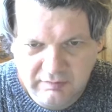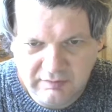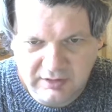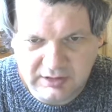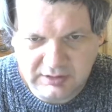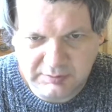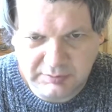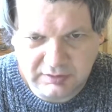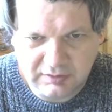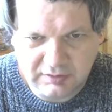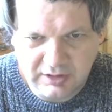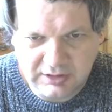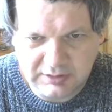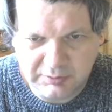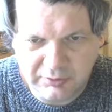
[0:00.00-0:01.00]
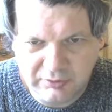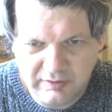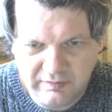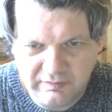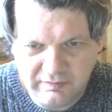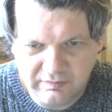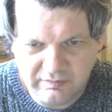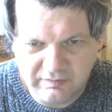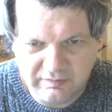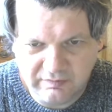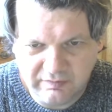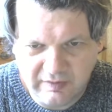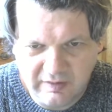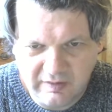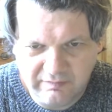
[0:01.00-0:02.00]
the, the smaller,
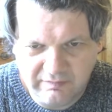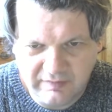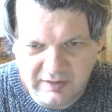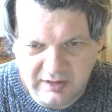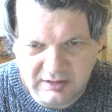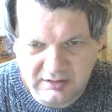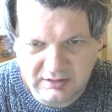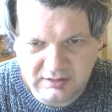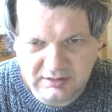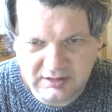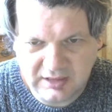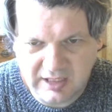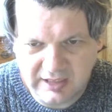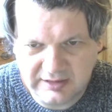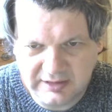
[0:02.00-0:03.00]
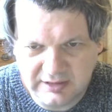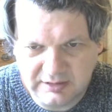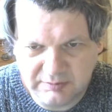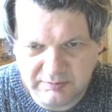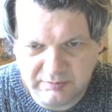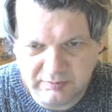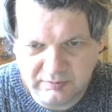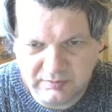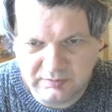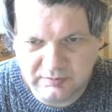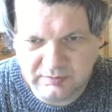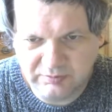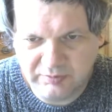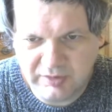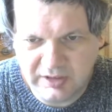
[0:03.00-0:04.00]
the slightest
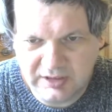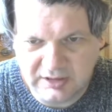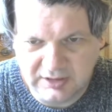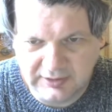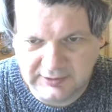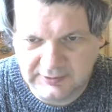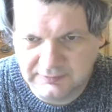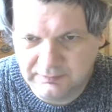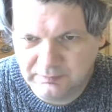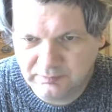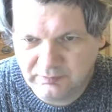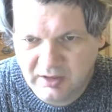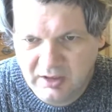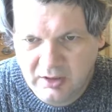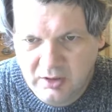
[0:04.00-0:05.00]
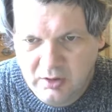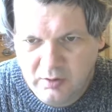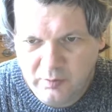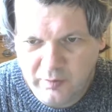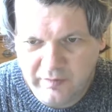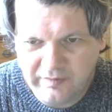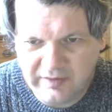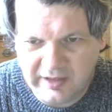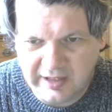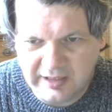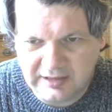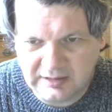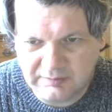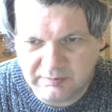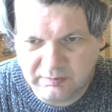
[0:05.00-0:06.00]
pieces with the
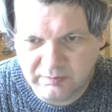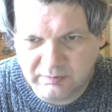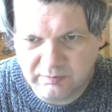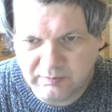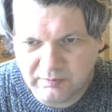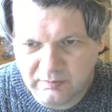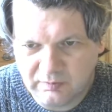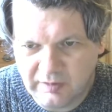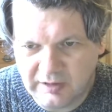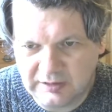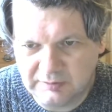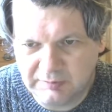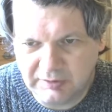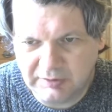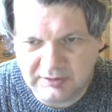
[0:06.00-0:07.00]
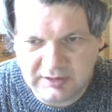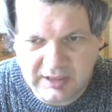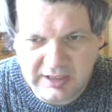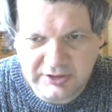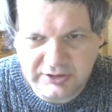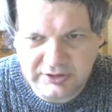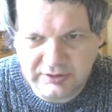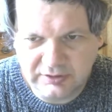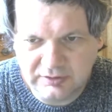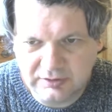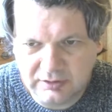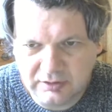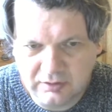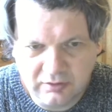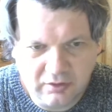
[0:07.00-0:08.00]
ex expectation
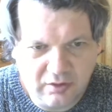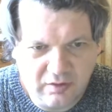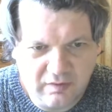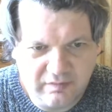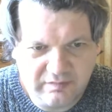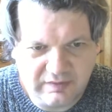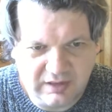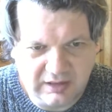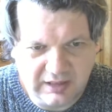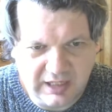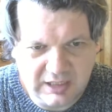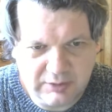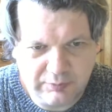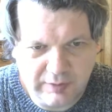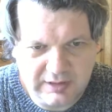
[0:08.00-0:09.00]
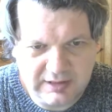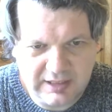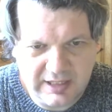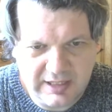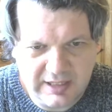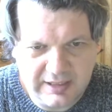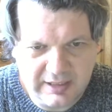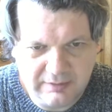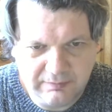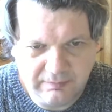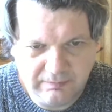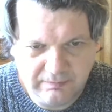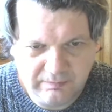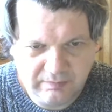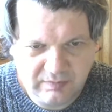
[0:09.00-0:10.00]
of the lightweight cleaning.
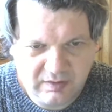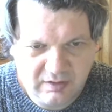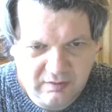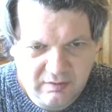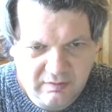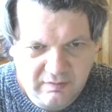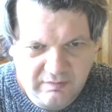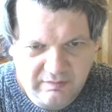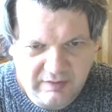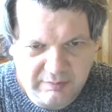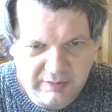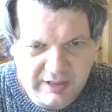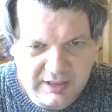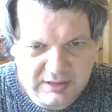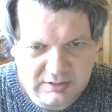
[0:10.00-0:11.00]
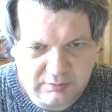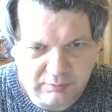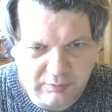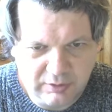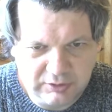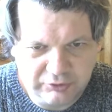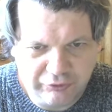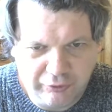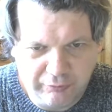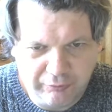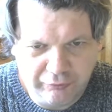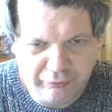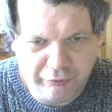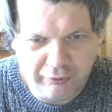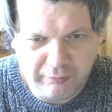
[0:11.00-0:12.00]
The base was
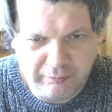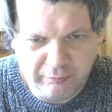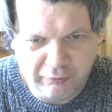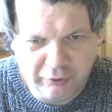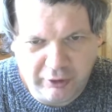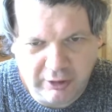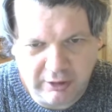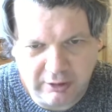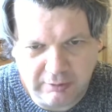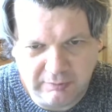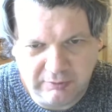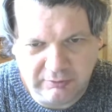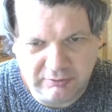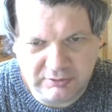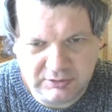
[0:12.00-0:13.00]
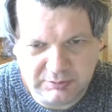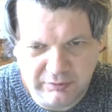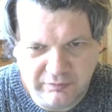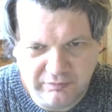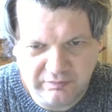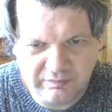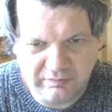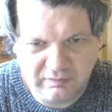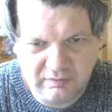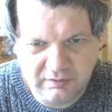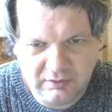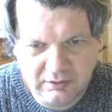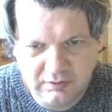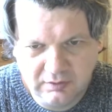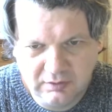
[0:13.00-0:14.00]
remarkably smooth,
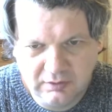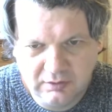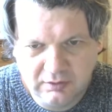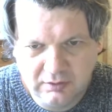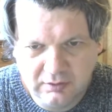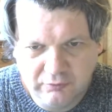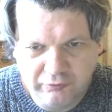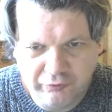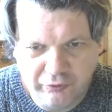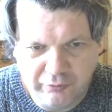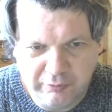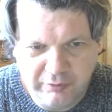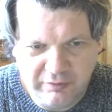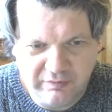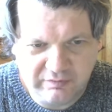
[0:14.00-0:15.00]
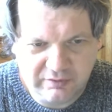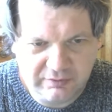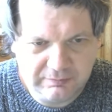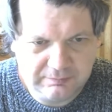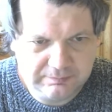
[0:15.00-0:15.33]
removed.